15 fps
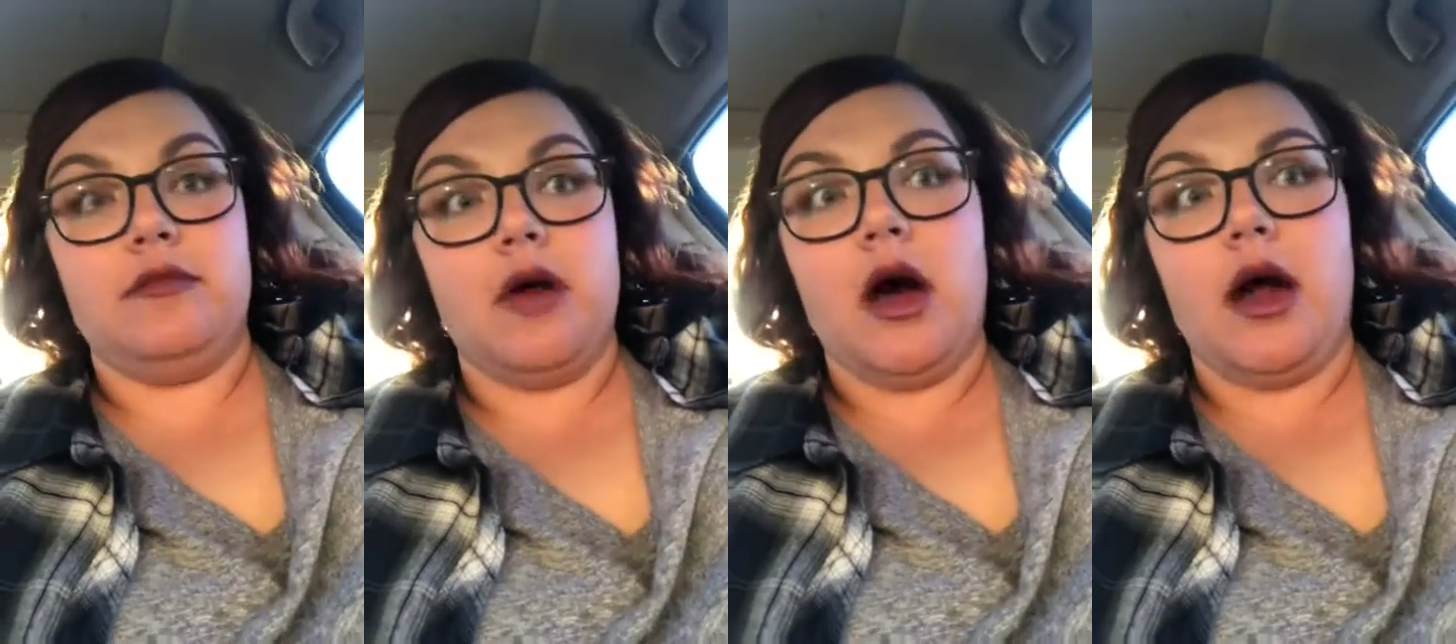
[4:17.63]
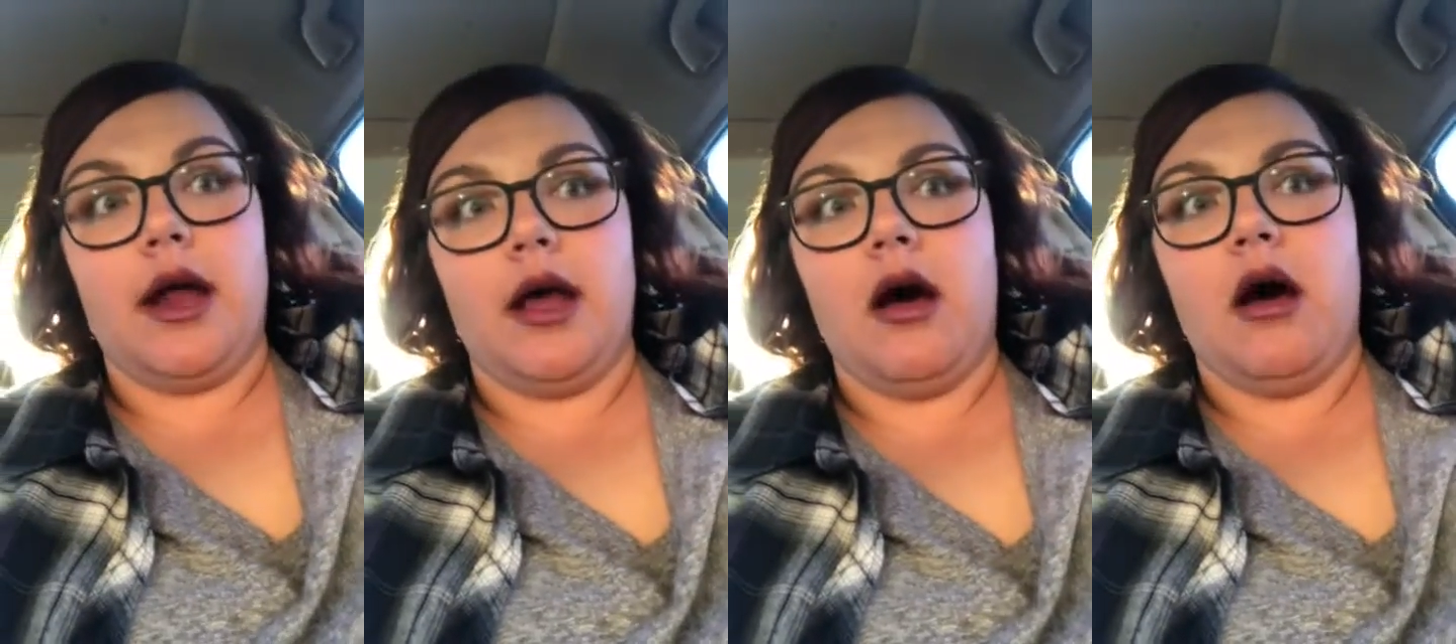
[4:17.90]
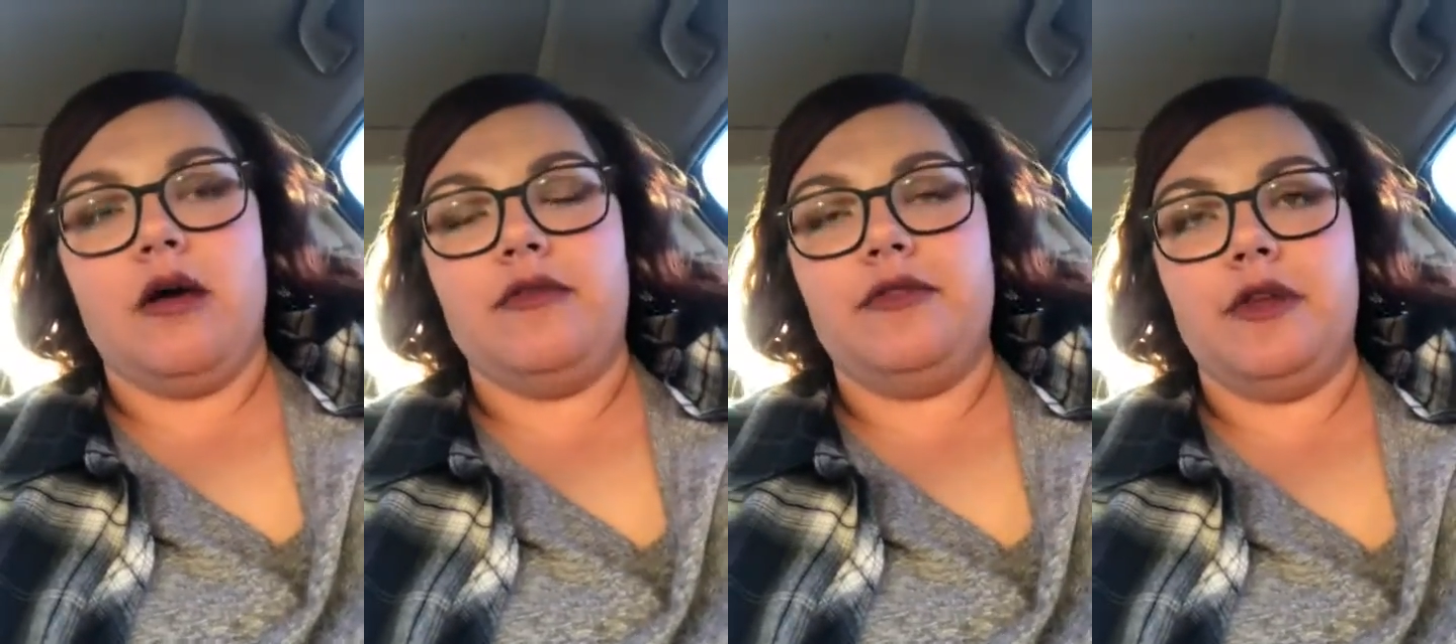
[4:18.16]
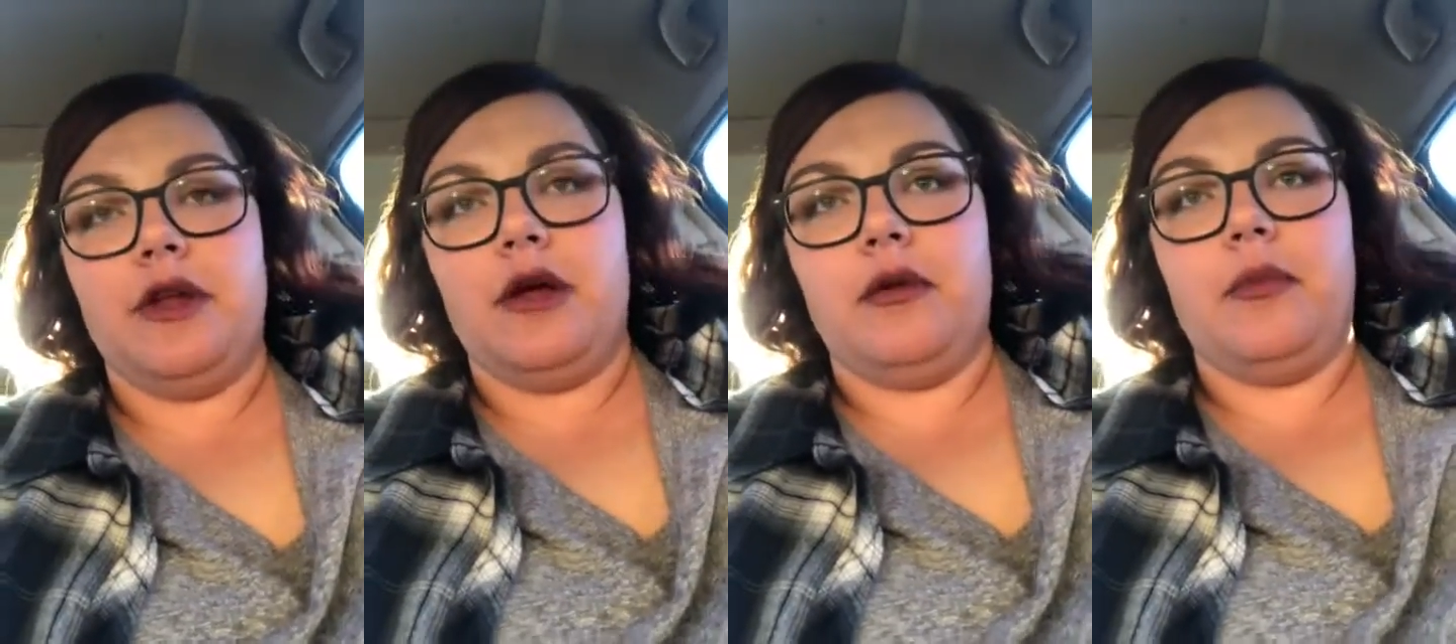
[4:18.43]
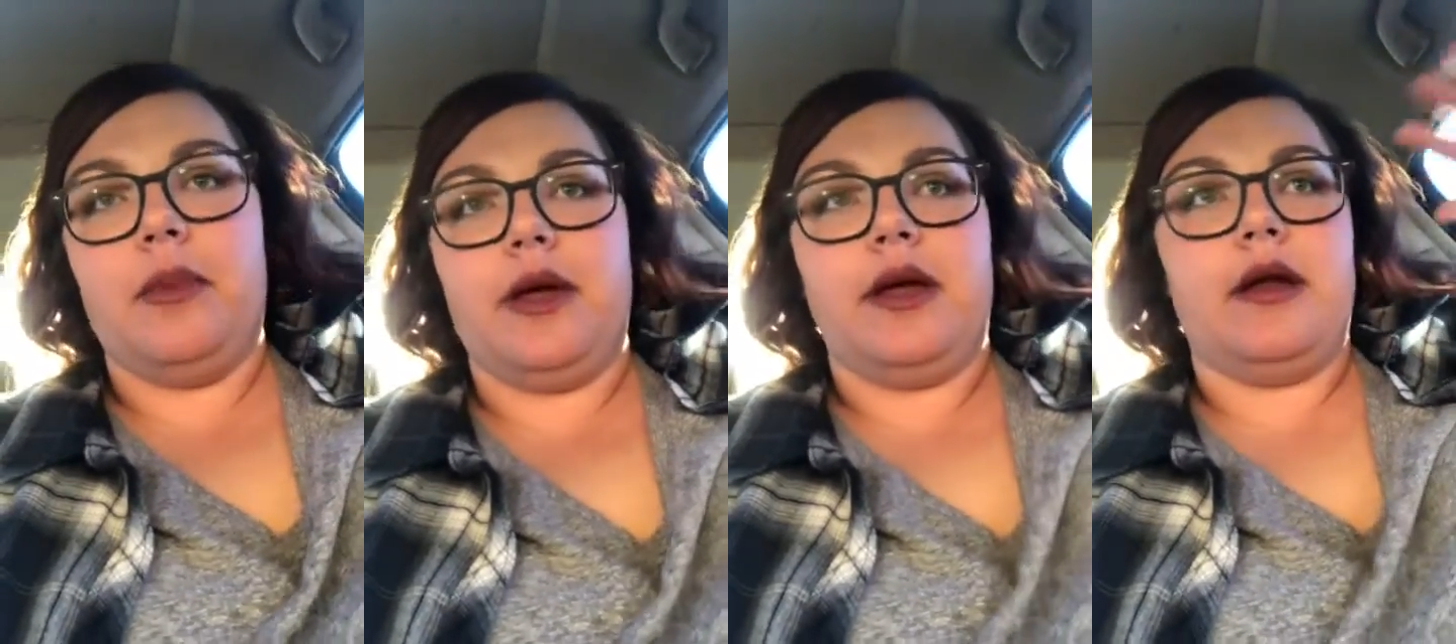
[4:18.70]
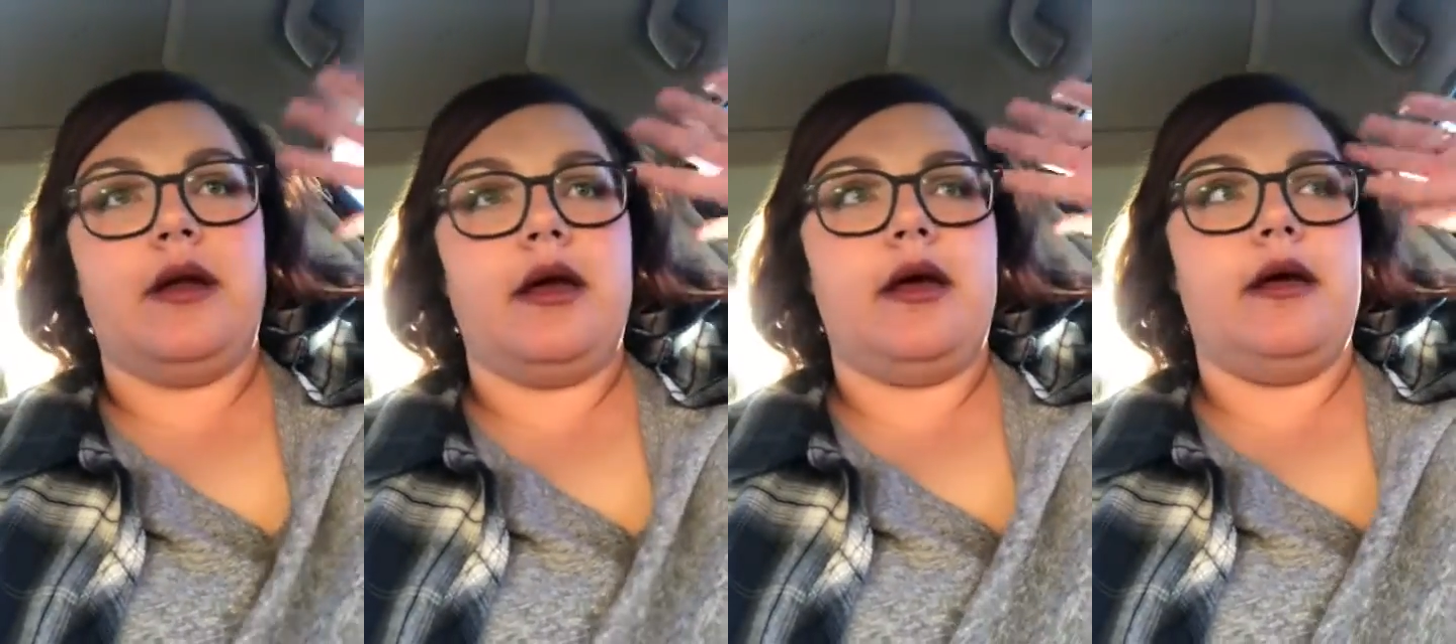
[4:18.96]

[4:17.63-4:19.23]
nodding off, but